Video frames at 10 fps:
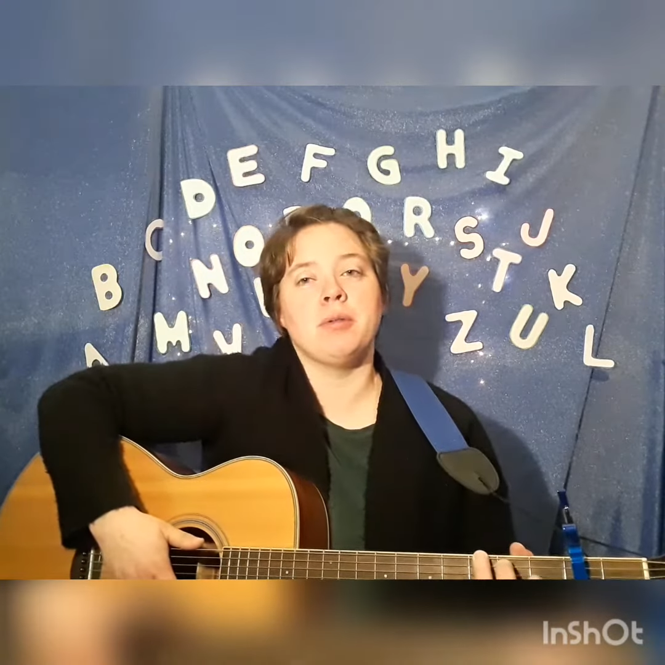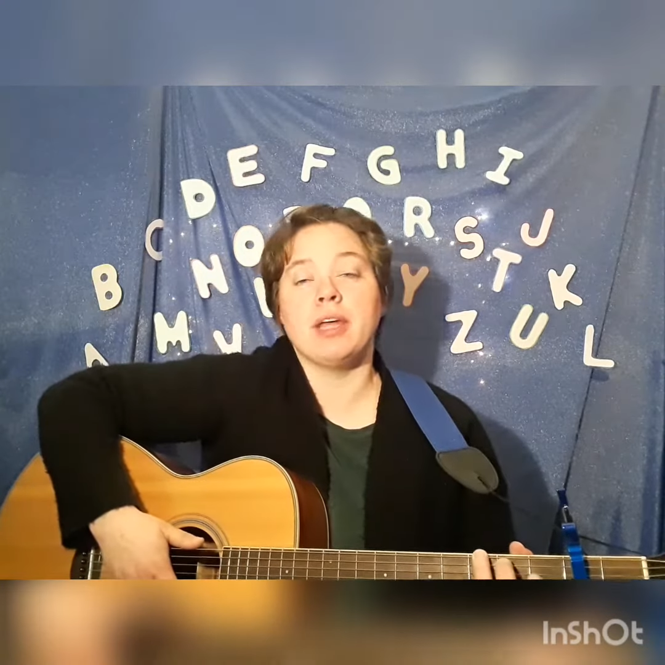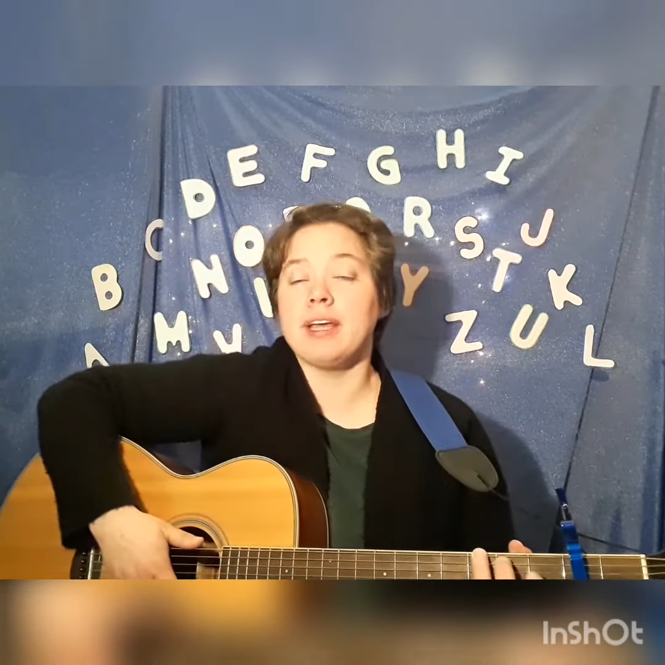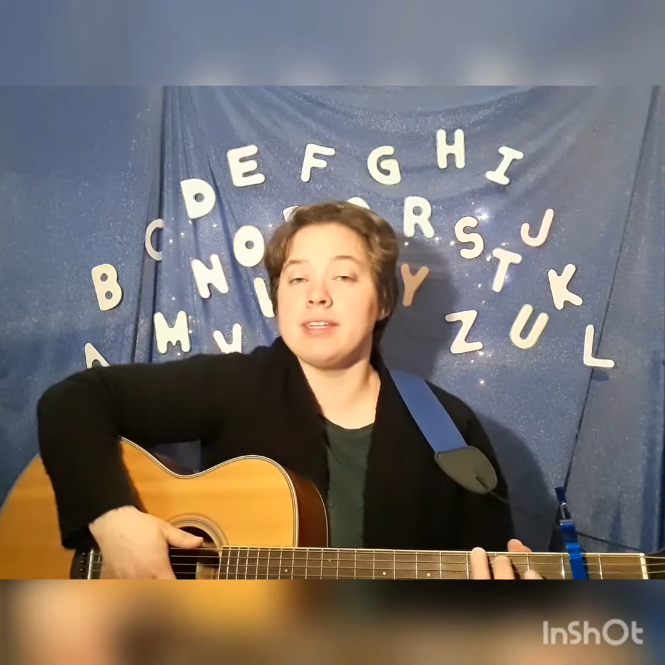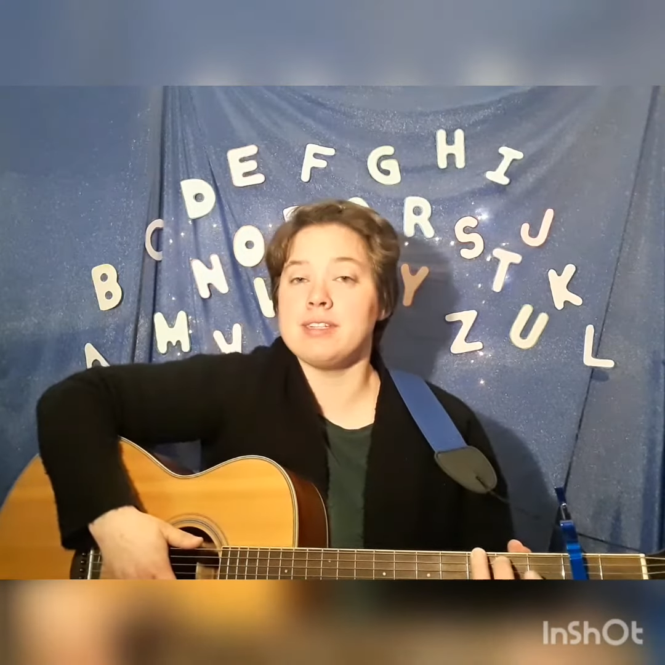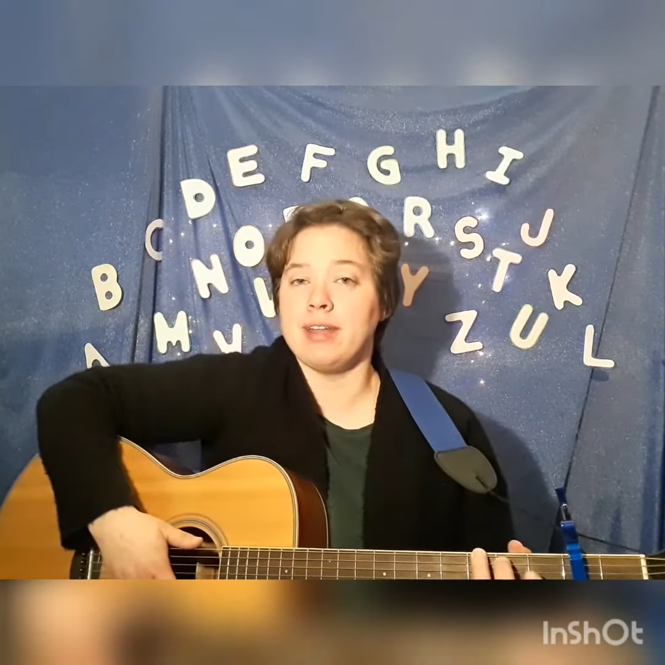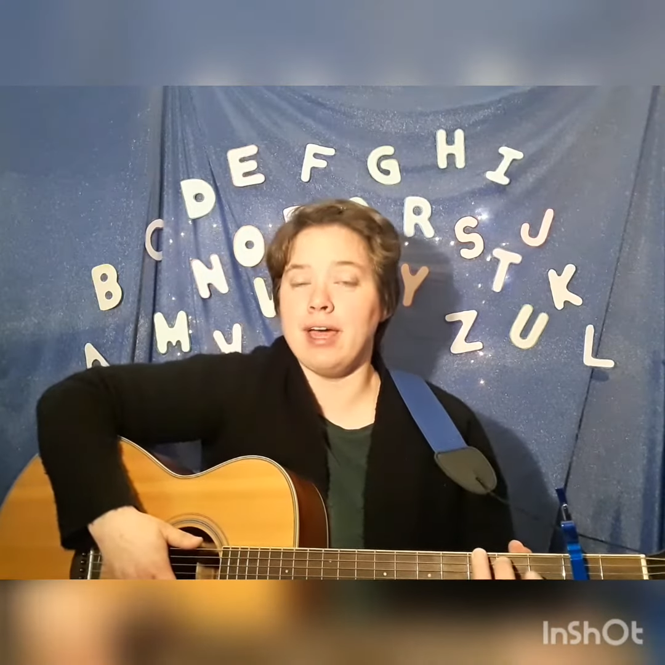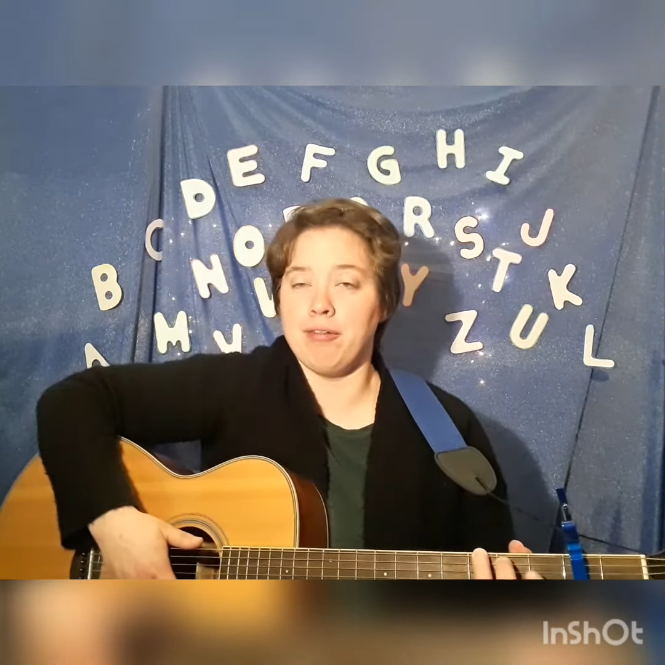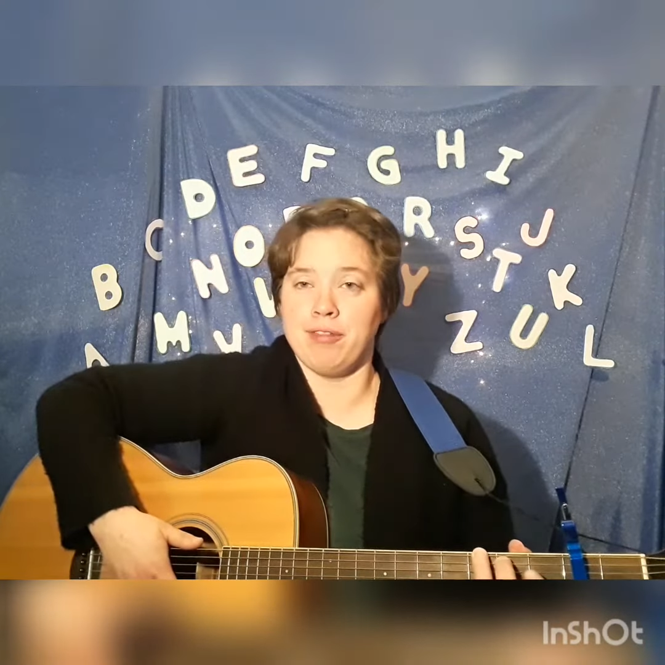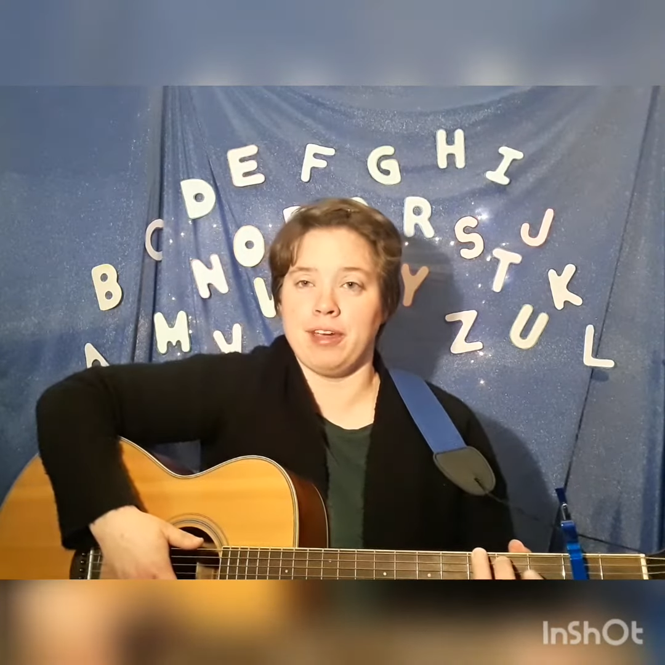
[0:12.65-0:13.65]
like it's
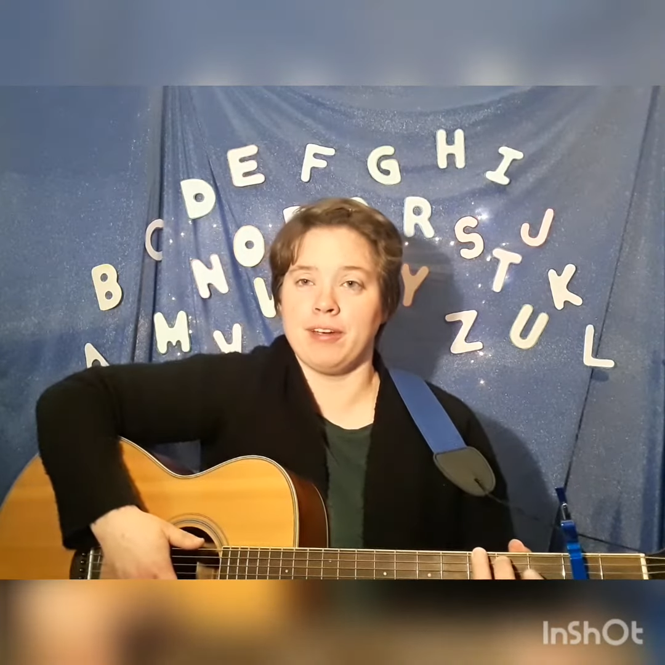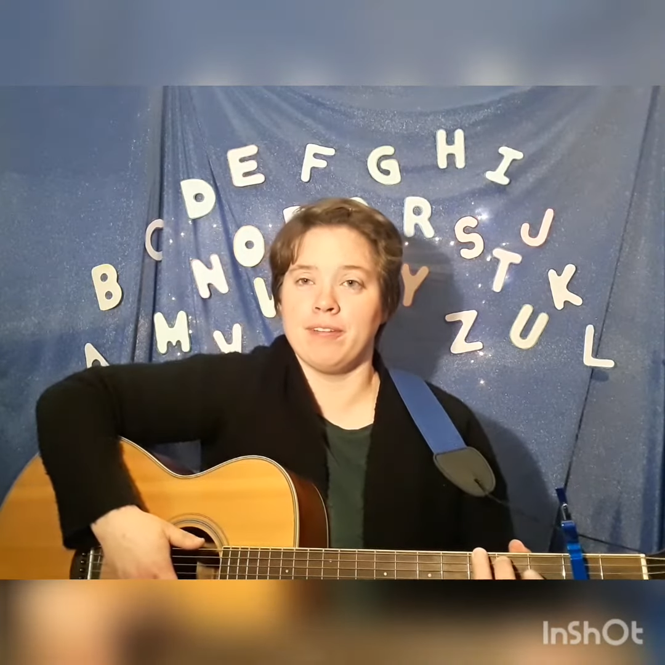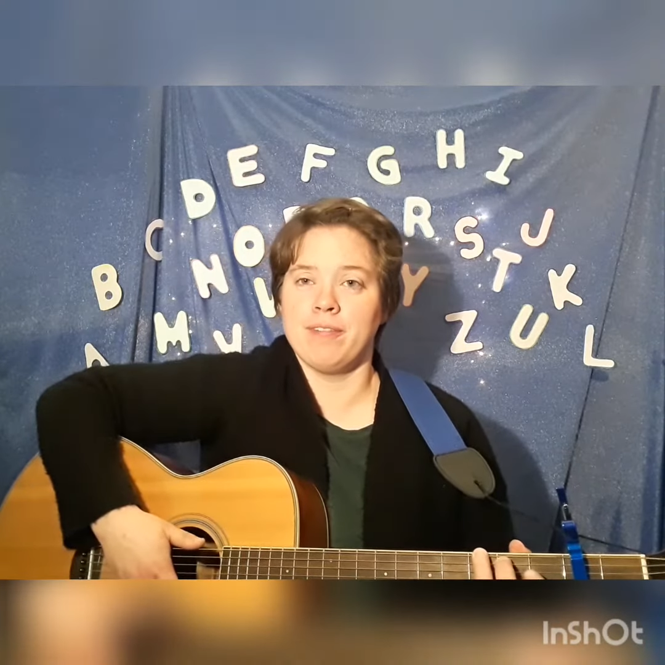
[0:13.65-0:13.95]
laughing.